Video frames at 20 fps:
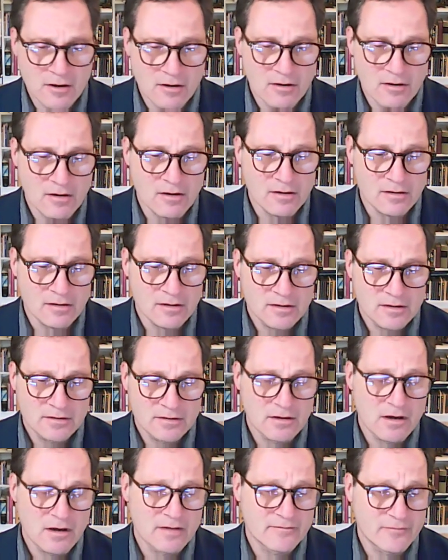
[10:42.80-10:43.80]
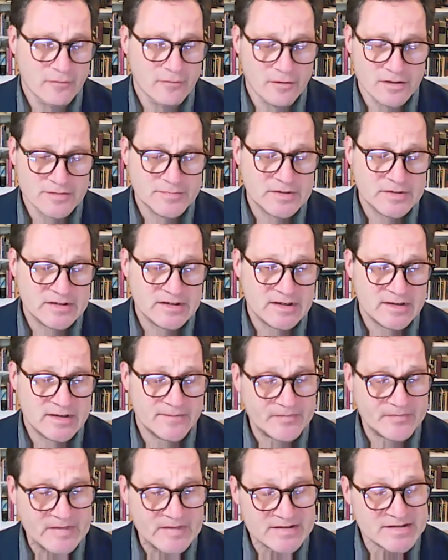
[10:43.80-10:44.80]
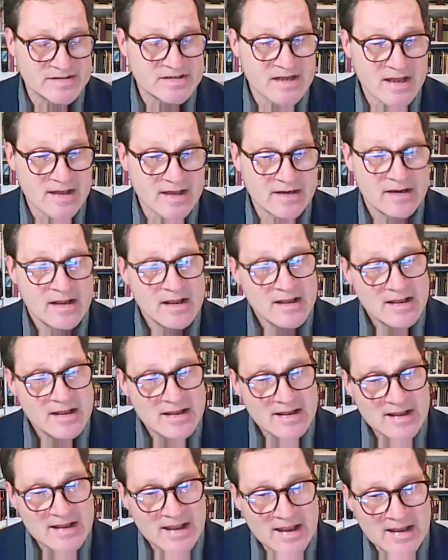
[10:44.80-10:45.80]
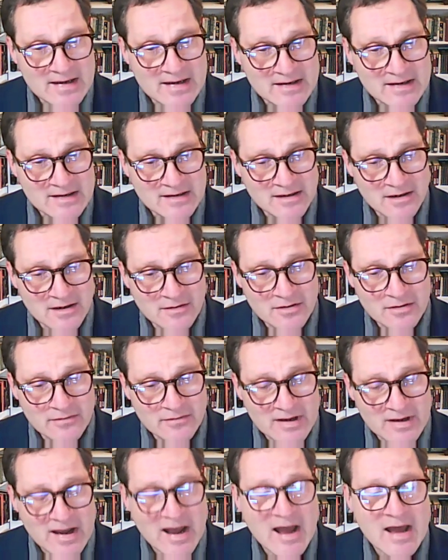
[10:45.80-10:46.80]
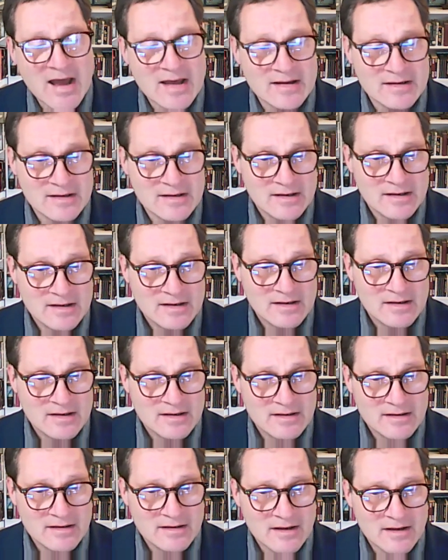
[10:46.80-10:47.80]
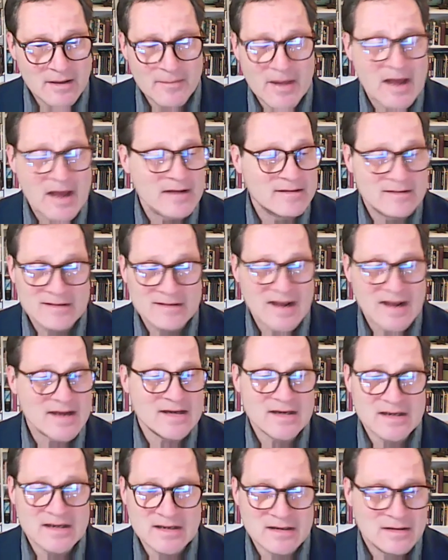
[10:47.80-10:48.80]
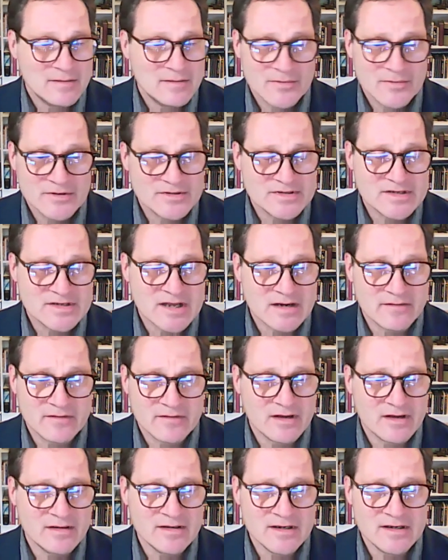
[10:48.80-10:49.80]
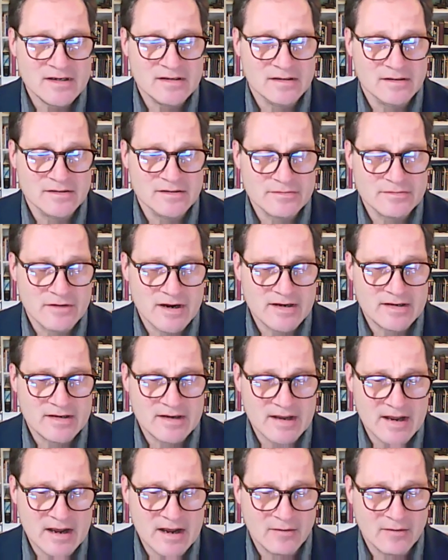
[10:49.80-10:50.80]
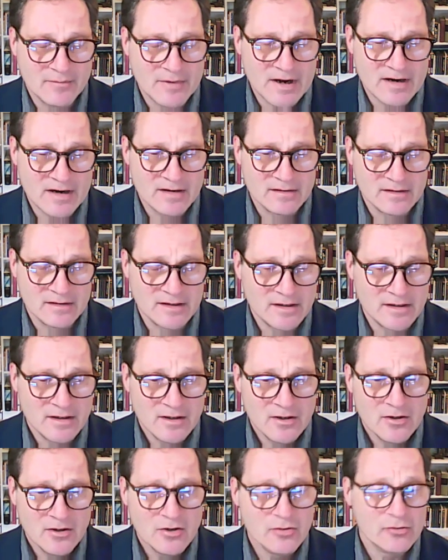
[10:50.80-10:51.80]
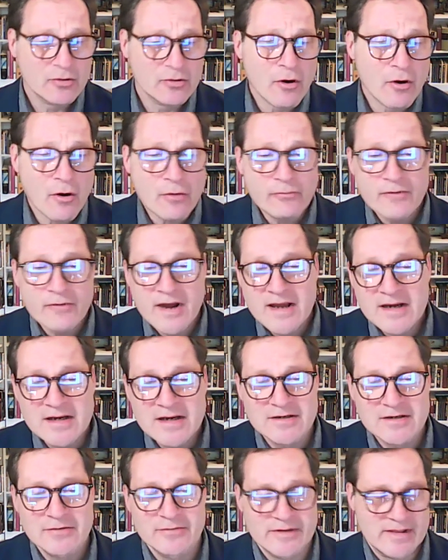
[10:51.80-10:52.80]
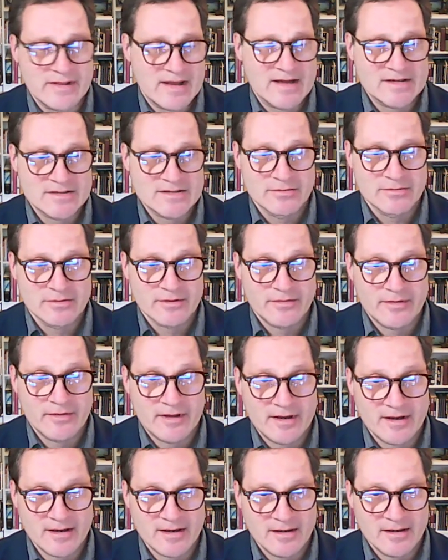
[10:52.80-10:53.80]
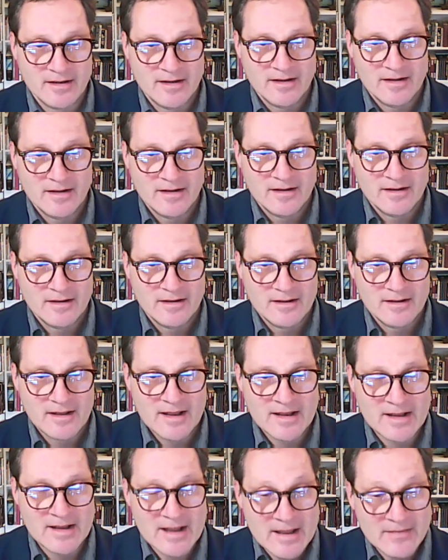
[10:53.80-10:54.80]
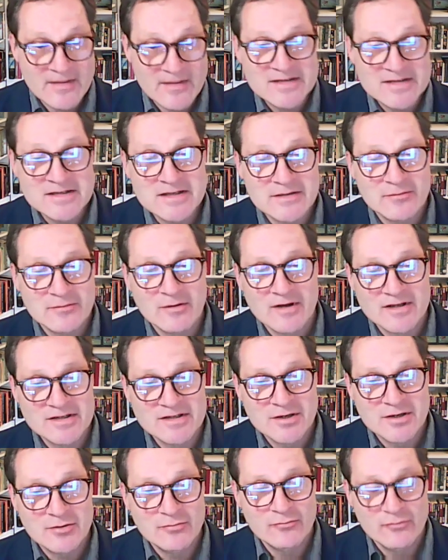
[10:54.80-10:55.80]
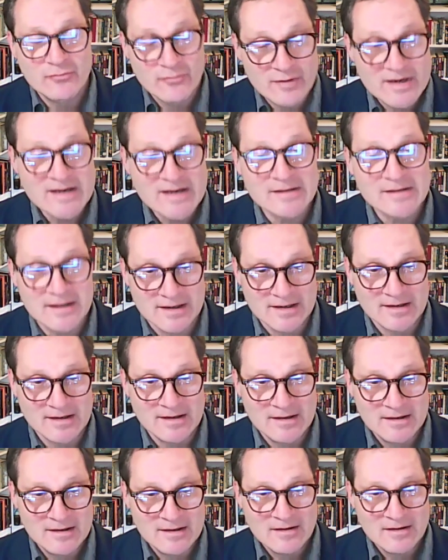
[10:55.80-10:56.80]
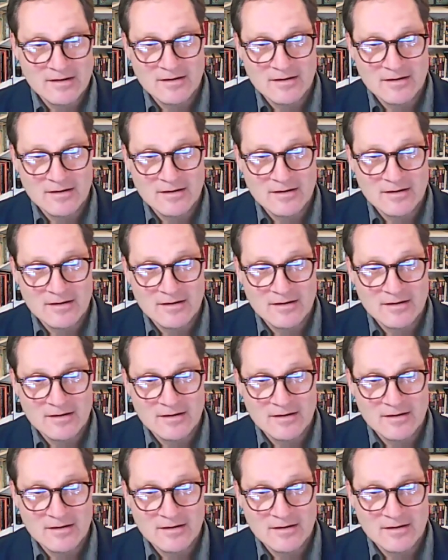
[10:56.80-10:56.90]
call law enforcement instead. And you've got about 90% of gun dealers right now, apparently, who are already doing that sort of thing. And these are the ones who really